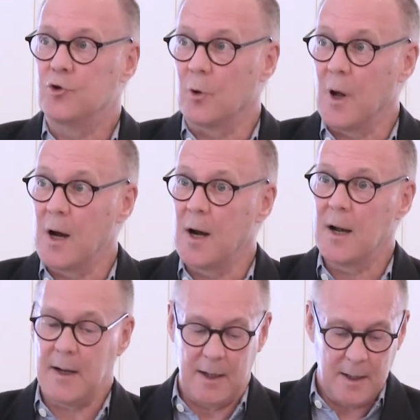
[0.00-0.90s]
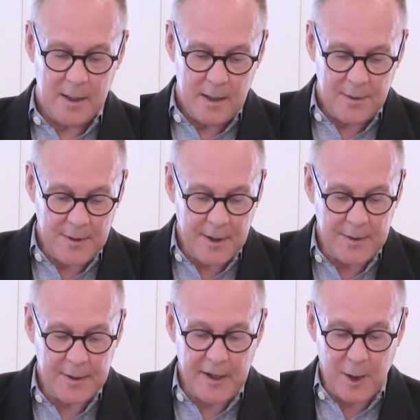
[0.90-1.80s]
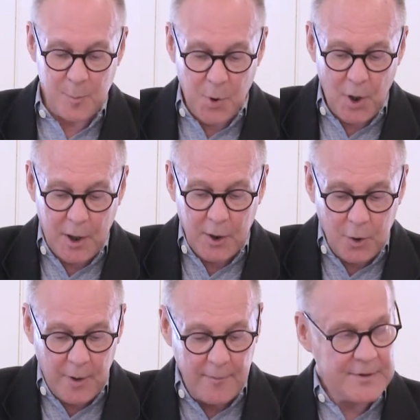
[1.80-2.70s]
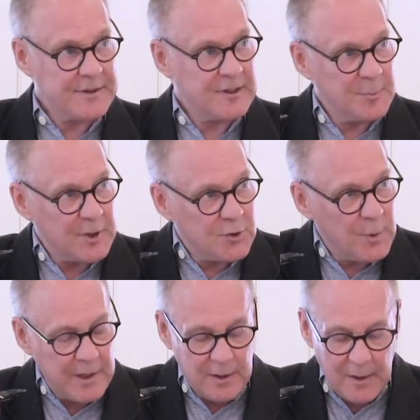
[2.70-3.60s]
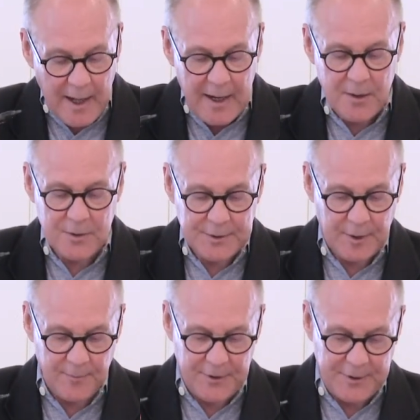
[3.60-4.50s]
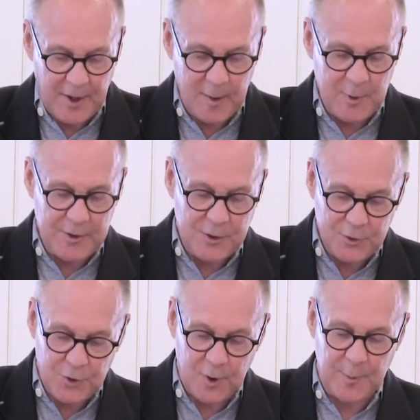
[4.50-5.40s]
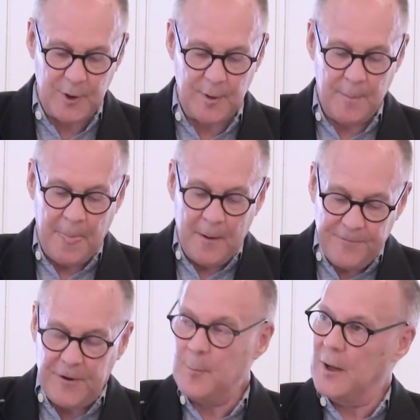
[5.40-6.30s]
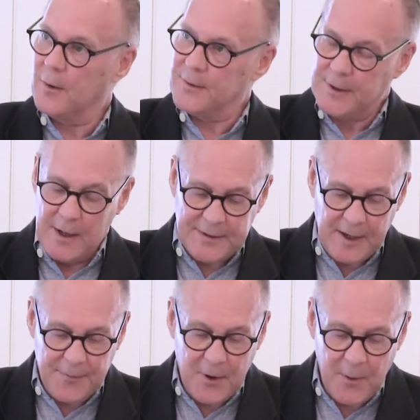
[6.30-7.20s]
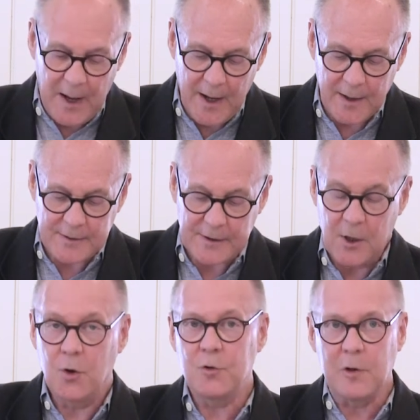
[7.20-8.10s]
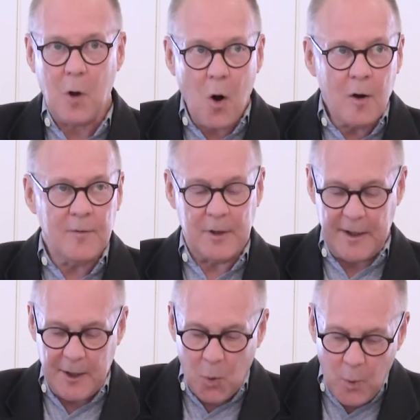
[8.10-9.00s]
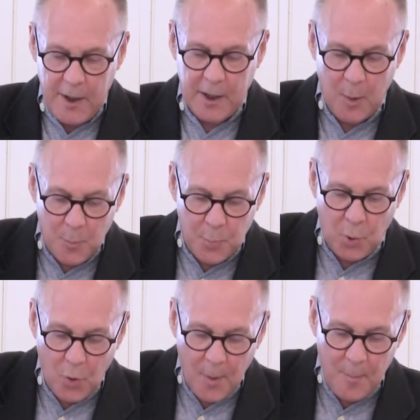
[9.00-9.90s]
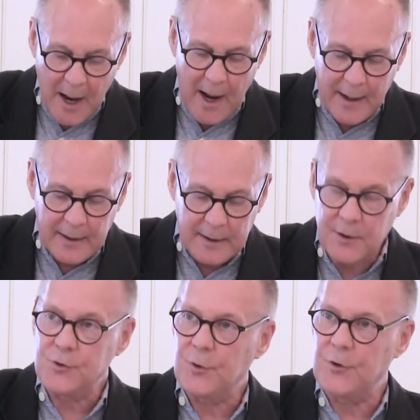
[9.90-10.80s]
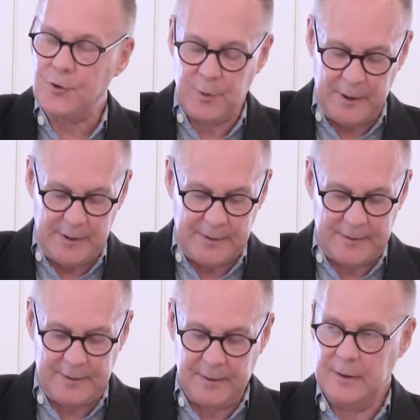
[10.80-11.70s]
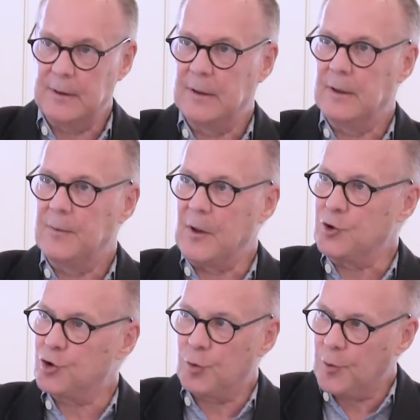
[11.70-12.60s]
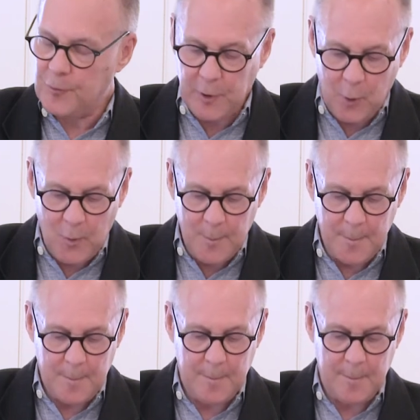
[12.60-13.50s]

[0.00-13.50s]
July, then in bark crevices between layers of the diamond derma. Females set their eggs, whose larvae in a week bore back into the trees. They chew the phloem.